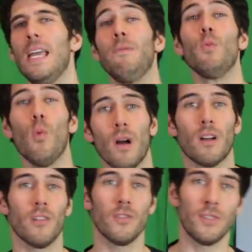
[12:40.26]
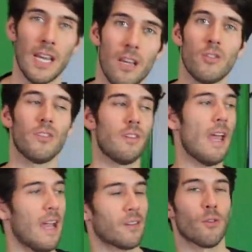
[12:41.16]
If you walk on stage as an
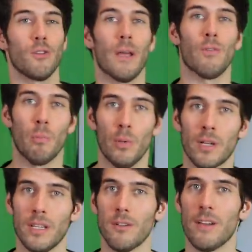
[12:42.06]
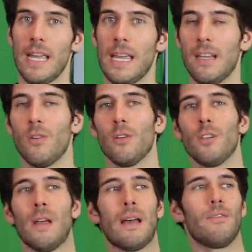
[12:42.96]
actor and you have a book in your hand or
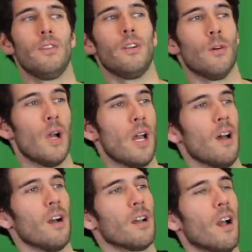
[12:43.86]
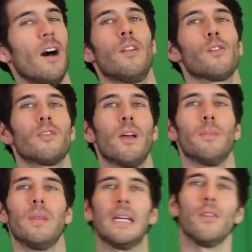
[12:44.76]
you have, you know, a gun or
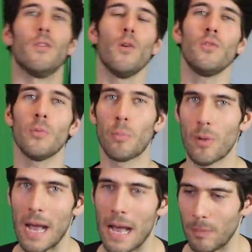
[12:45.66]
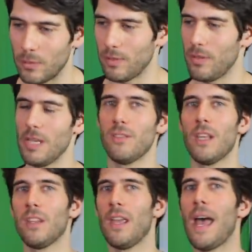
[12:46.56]
something, those are props, things
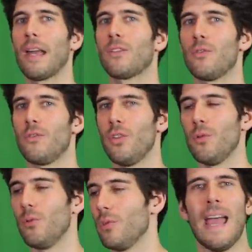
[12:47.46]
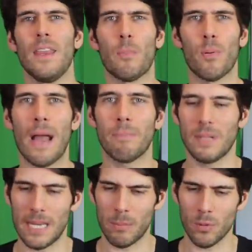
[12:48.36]
that the actors use. And the prop
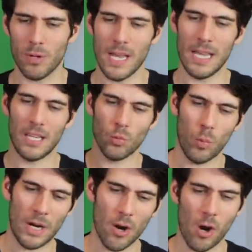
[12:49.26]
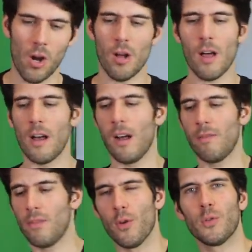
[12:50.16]
table is where all
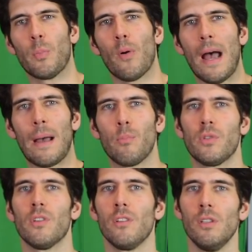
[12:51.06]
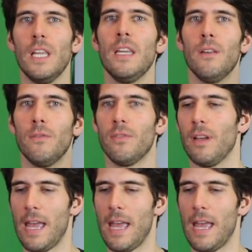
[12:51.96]
of those props live.